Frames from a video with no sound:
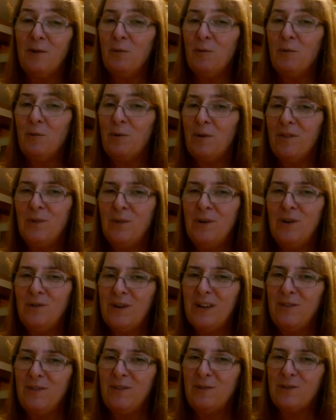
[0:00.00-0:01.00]
Well, we don't
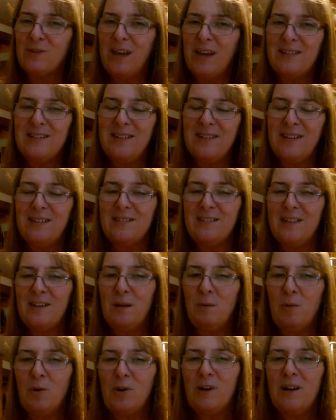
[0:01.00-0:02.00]
get those kind of sales
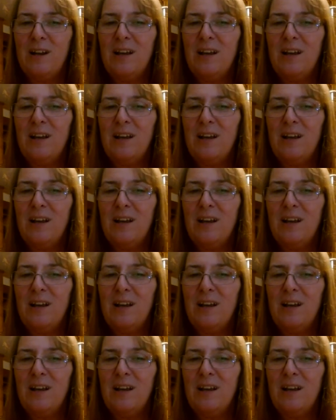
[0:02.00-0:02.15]
anymore.